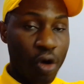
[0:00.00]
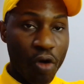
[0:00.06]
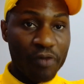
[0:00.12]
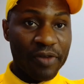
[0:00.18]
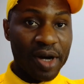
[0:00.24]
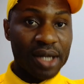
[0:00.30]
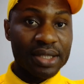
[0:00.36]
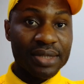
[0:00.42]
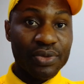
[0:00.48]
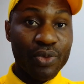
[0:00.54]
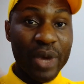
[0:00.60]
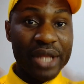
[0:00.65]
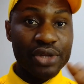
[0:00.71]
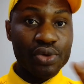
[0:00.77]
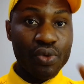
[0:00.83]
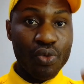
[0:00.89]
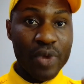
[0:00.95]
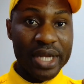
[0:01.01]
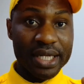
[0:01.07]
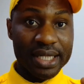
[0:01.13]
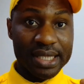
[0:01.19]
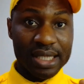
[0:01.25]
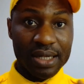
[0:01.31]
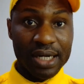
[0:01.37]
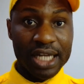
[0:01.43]
covered. When you win
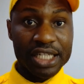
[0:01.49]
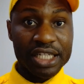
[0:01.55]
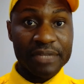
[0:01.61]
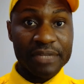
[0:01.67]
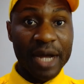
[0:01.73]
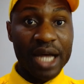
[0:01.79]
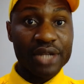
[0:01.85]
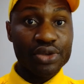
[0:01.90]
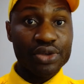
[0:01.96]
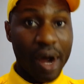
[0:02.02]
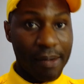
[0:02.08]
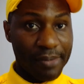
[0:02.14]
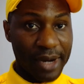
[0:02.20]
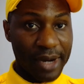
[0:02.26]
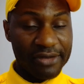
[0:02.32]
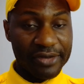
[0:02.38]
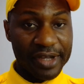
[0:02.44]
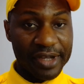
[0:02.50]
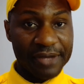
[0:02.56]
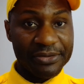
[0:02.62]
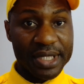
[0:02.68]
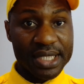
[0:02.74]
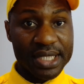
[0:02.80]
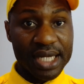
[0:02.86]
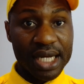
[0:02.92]
this scholarship and you apply for your
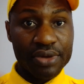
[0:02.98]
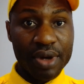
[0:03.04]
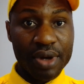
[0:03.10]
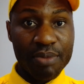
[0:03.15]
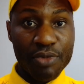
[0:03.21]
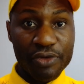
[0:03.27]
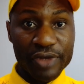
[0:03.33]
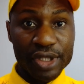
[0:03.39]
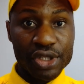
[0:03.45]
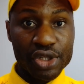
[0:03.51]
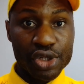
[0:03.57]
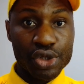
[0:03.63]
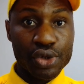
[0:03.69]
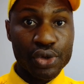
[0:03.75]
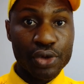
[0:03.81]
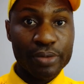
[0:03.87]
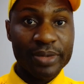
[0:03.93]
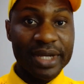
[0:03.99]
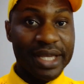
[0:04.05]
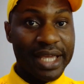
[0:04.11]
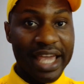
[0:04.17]
visa and you are moving to Europe,